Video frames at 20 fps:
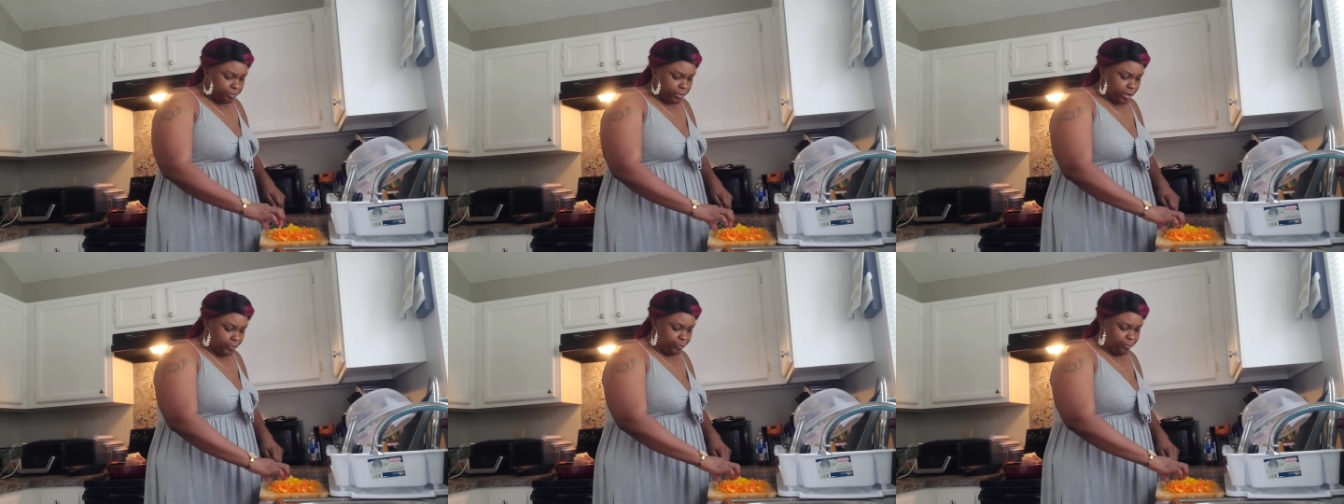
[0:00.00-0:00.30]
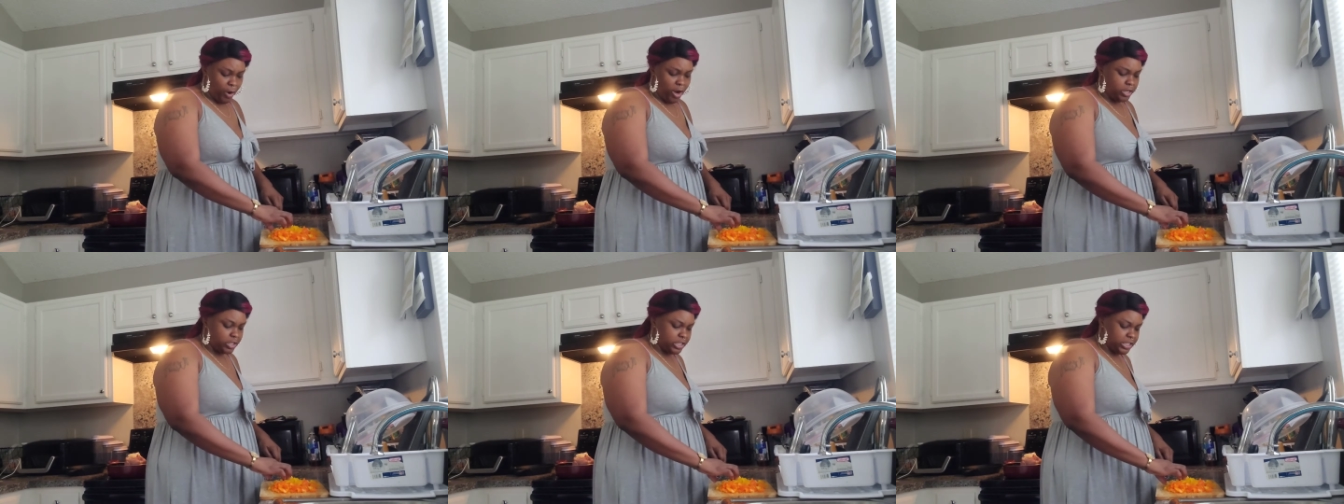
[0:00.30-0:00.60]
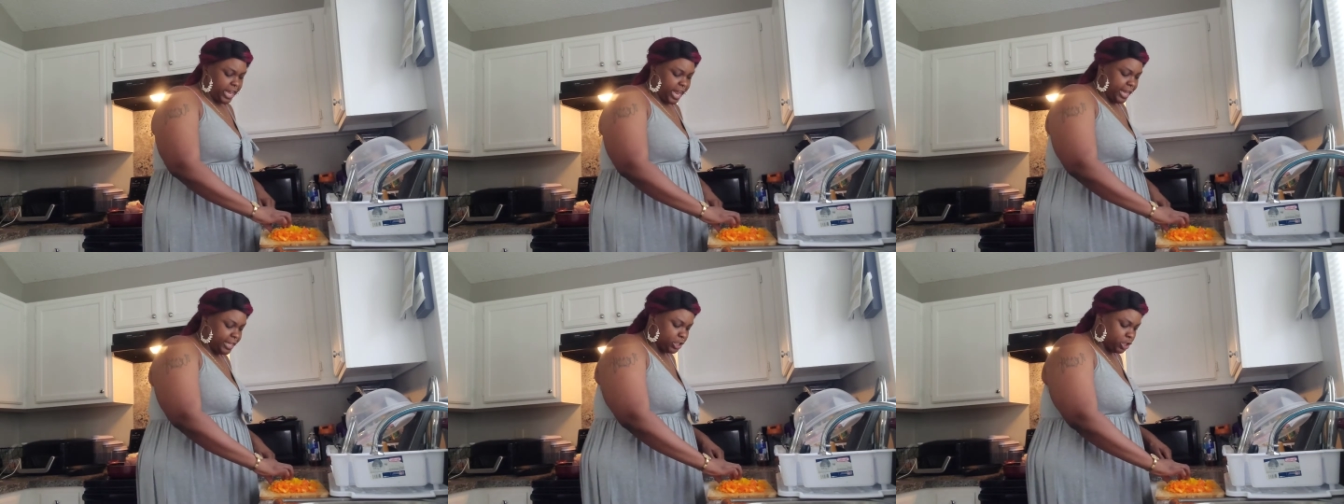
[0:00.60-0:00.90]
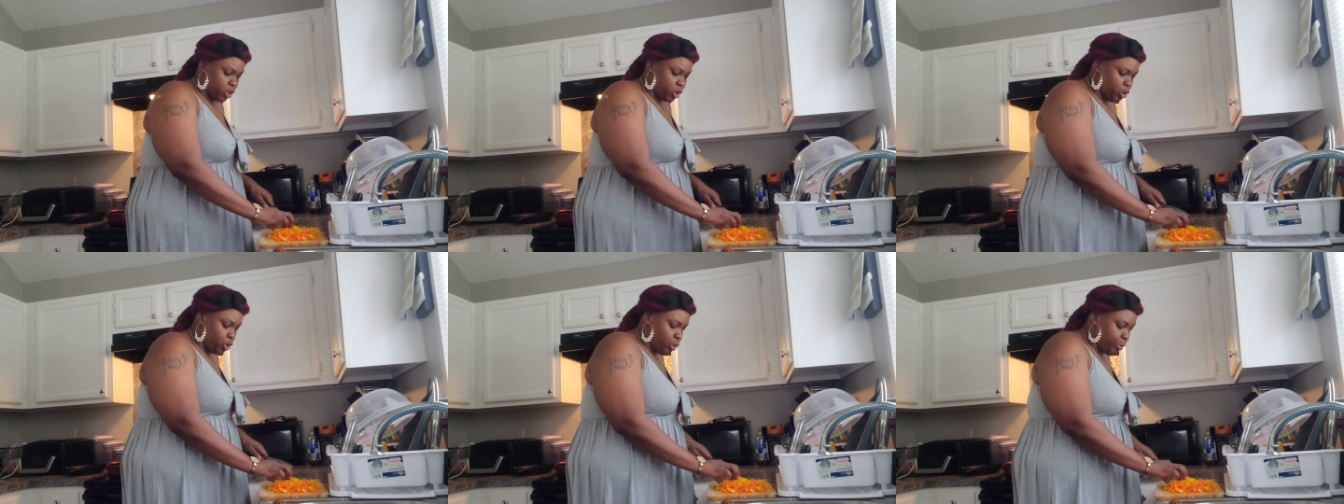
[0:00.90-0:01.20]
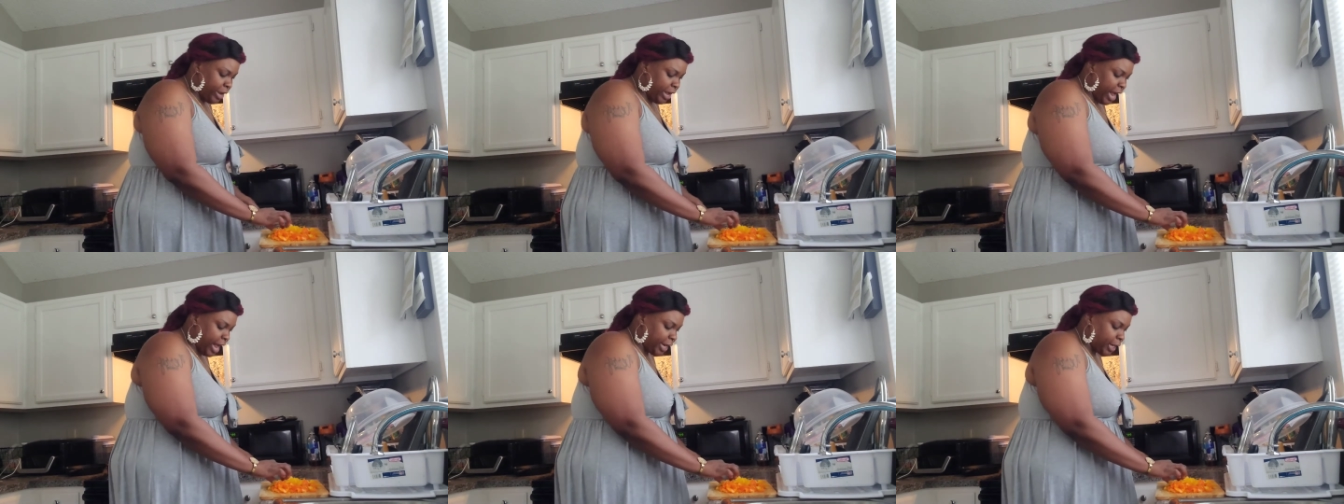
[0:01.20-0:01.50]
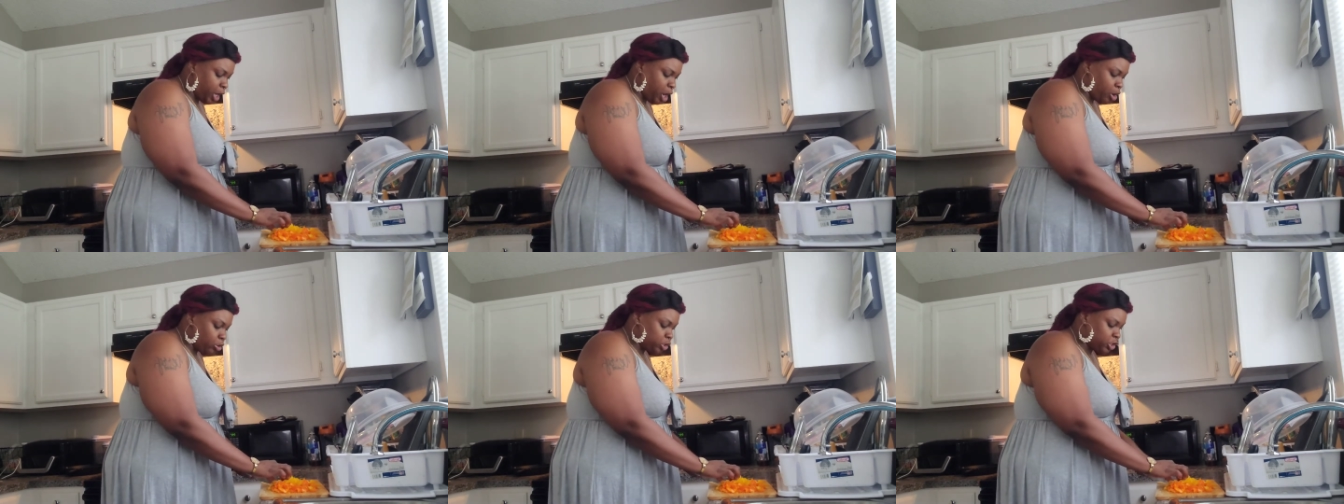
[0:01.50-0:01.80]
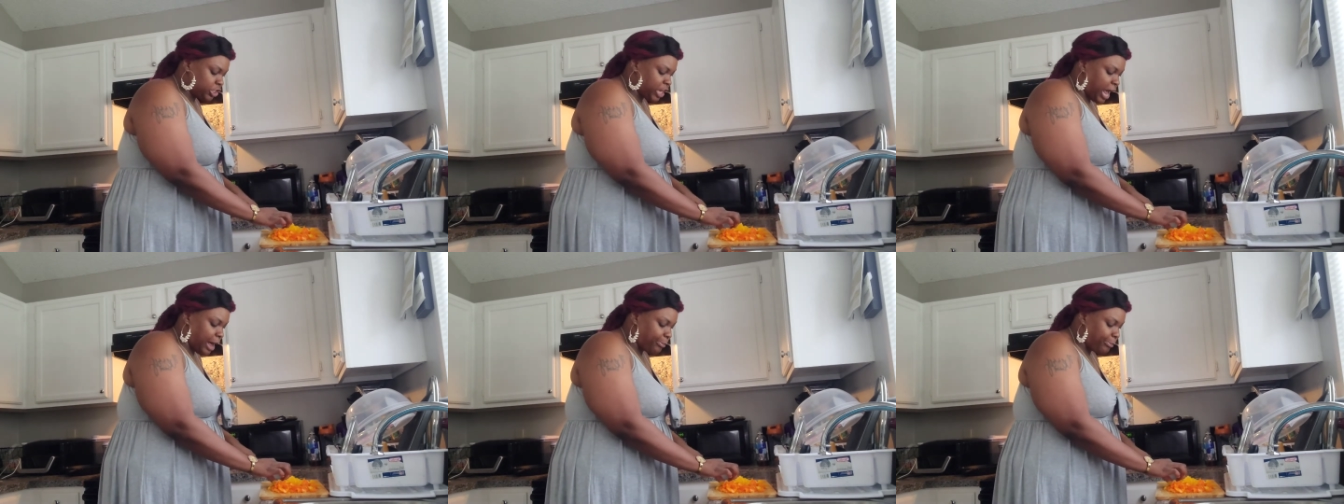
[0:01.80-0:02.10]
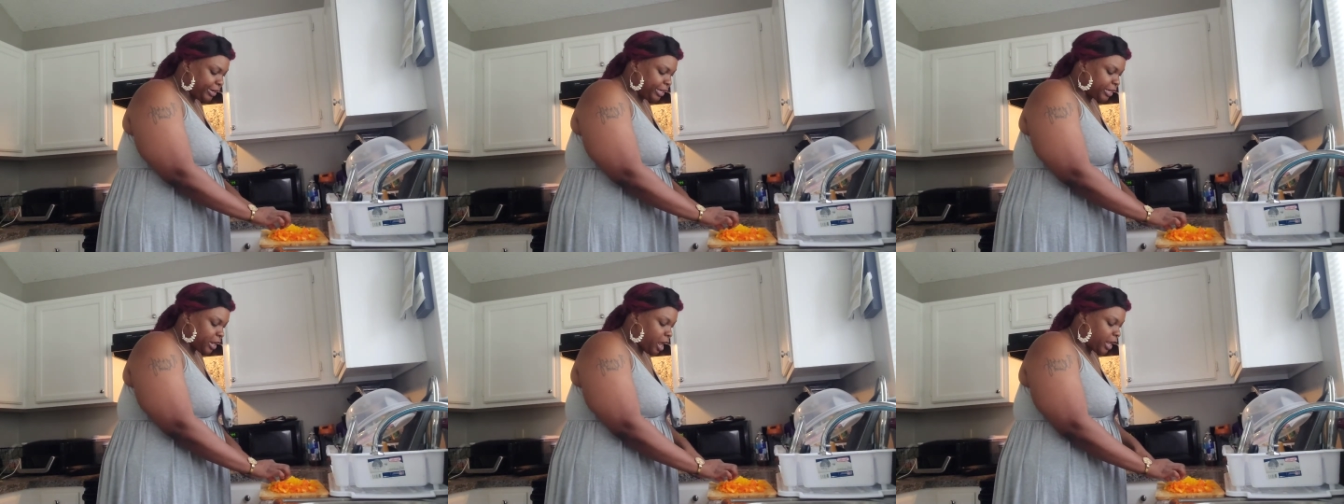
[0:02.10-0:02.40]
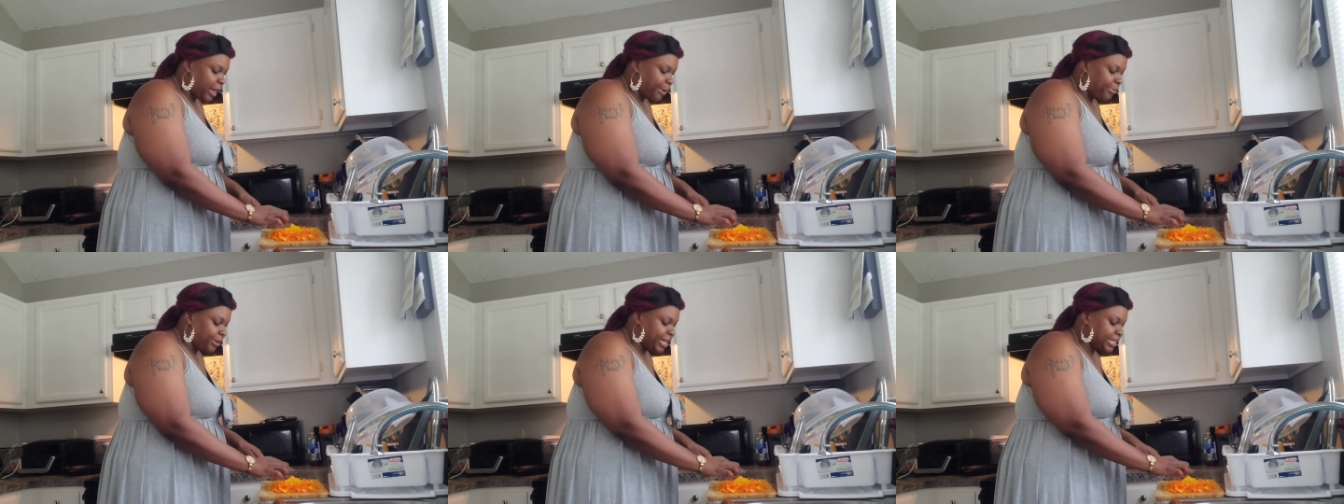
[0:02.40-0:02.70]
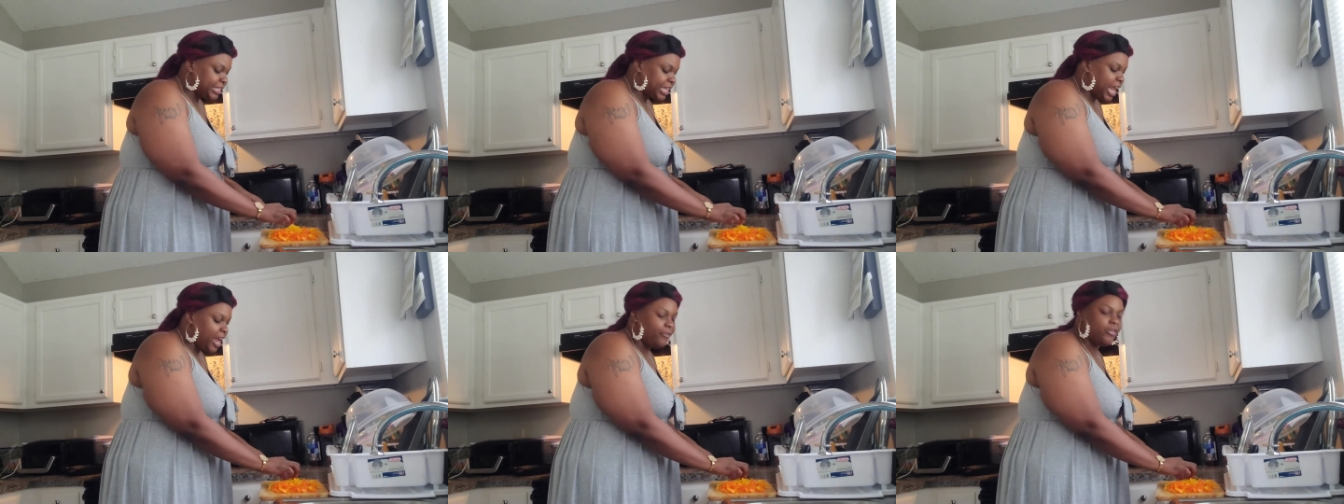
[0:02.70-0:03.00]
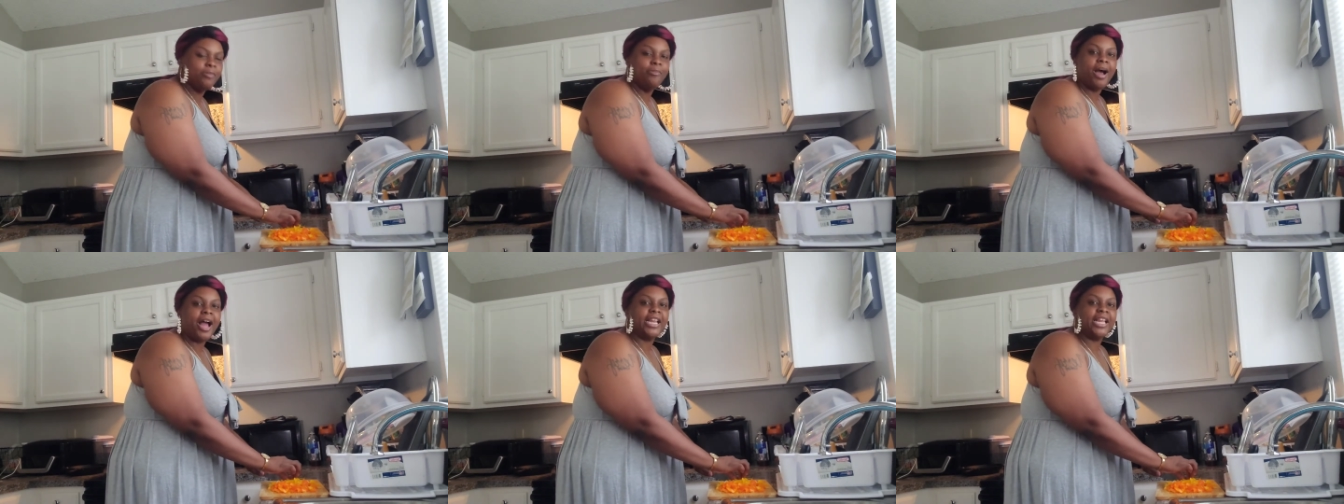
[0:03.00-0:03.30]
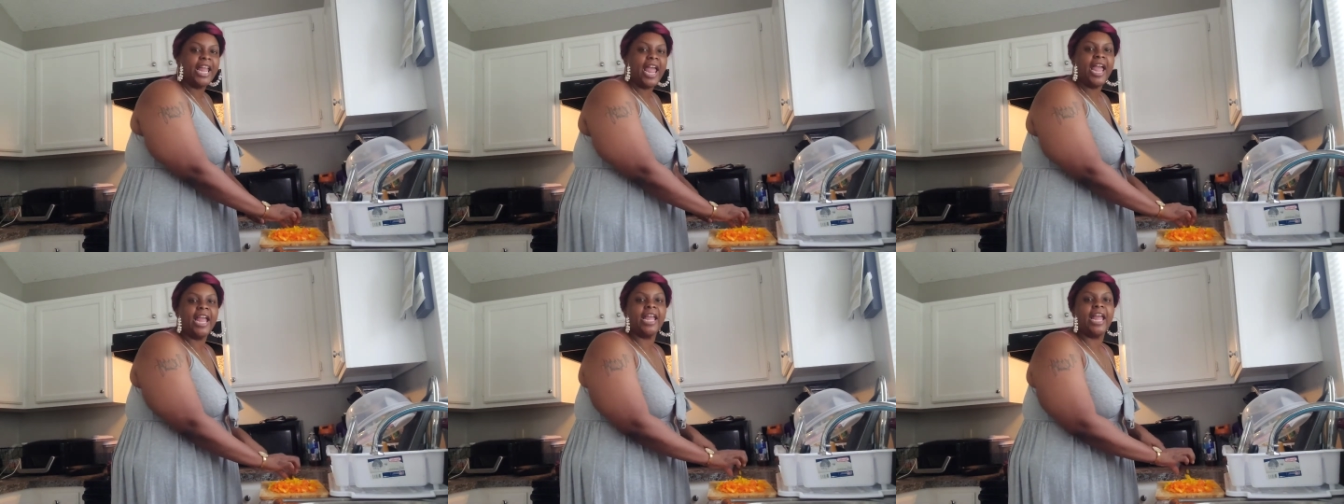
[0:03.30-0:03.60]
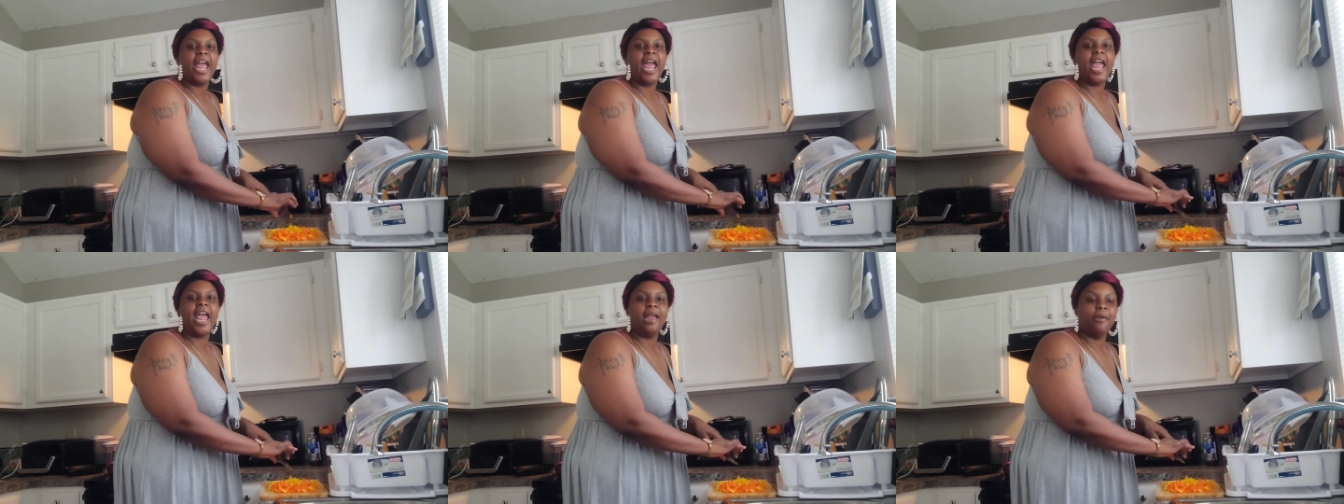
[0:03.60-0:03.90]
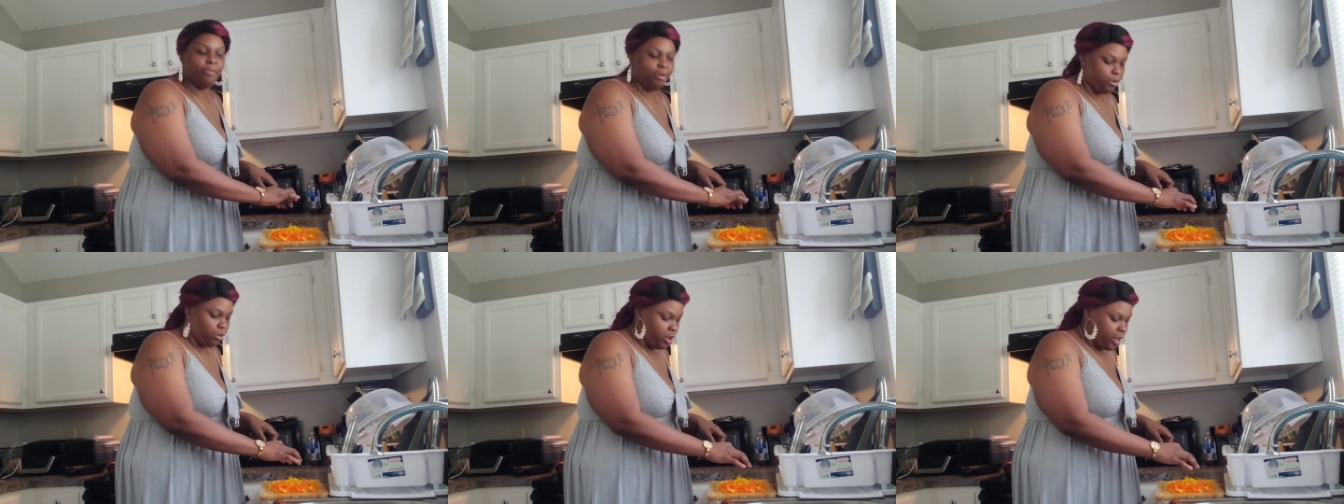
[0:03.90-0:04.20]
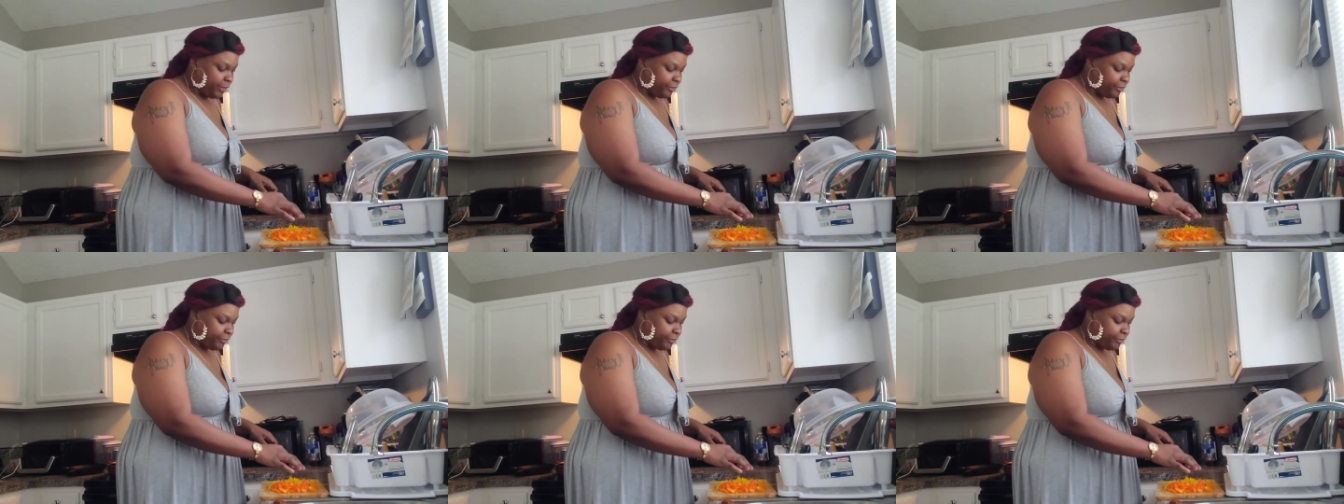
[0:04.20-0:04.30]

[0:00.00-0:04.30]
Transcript: first day of school, we got to go shopping and all that, because everybody ain't able.